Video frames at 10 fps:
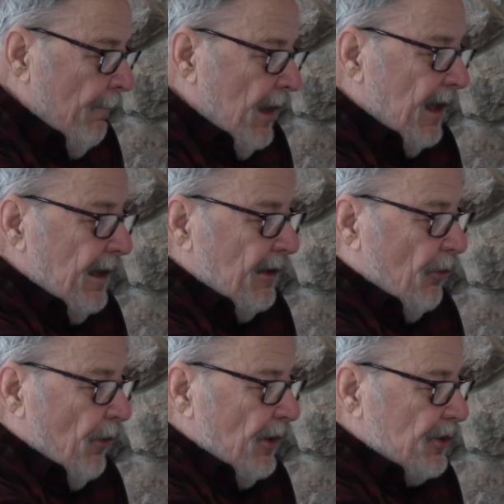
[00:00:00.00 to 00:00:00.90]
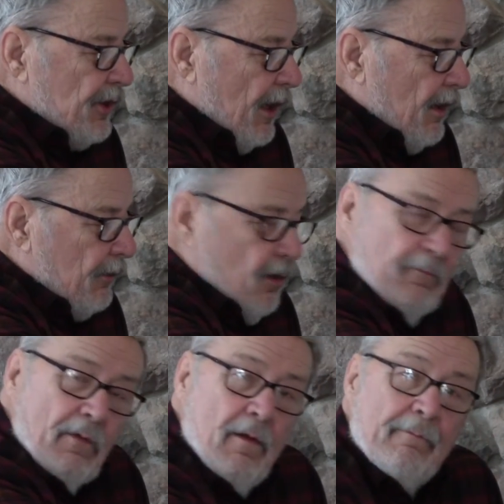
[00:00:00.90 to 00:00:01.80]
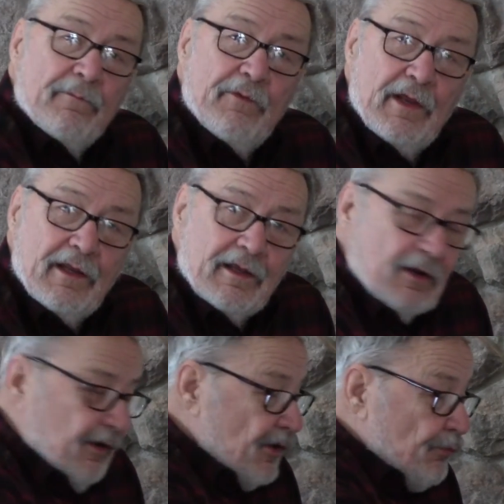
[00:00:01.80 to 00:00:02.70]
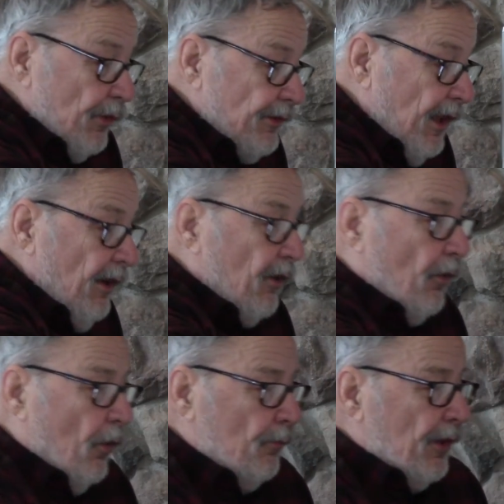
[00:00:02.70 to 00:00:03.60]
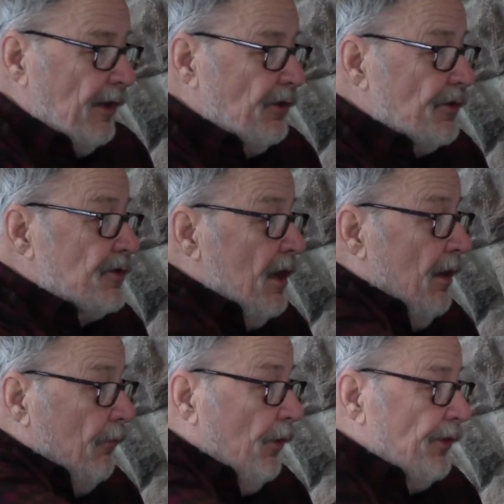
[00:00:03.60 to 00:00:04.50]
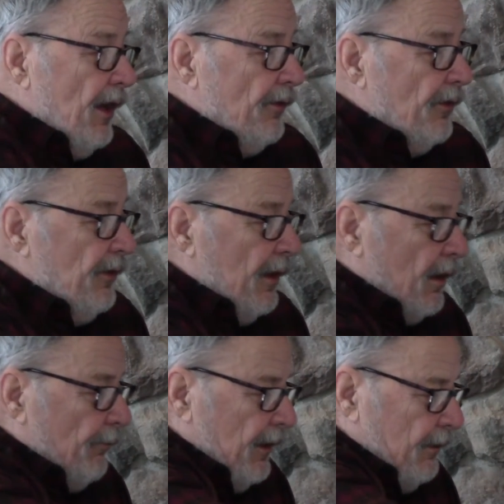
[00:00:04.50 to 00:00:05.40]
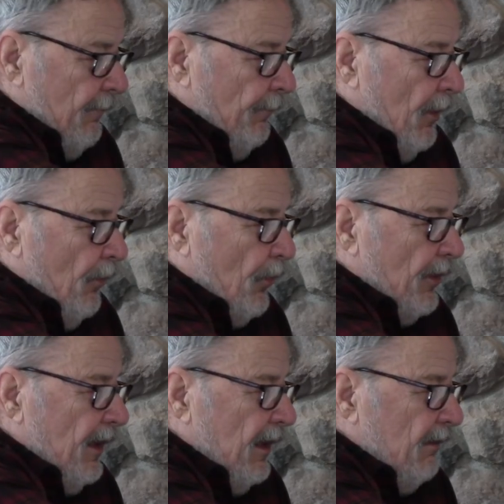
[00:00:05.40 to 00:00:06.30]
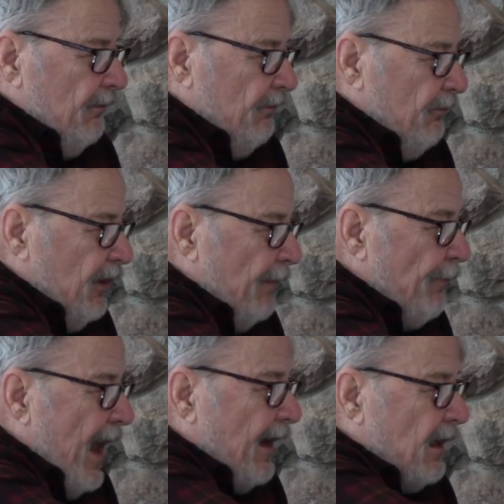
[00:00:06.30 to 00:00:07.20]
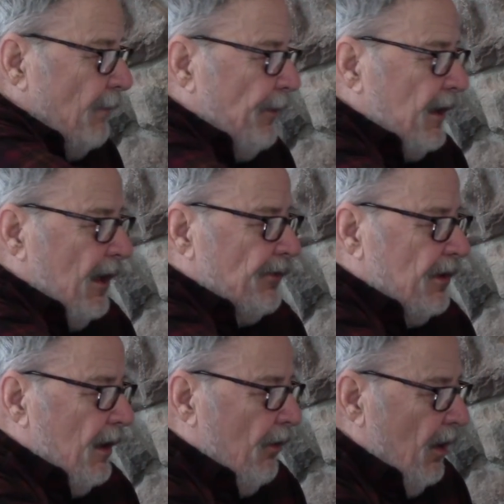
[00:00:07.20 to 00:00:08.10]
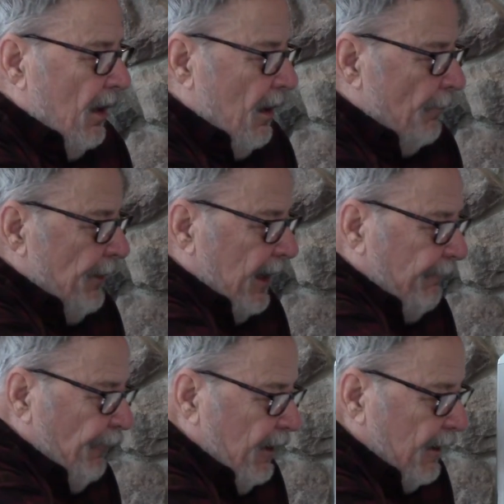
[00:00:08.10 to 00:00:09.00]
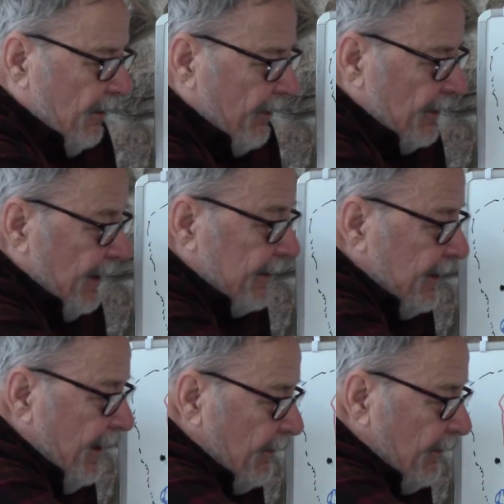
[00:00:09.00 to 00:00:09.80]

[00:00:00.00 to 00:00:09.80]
And they don't want to share feeding areas within their home ranges with other deer. But where they back up against a big feeding area like that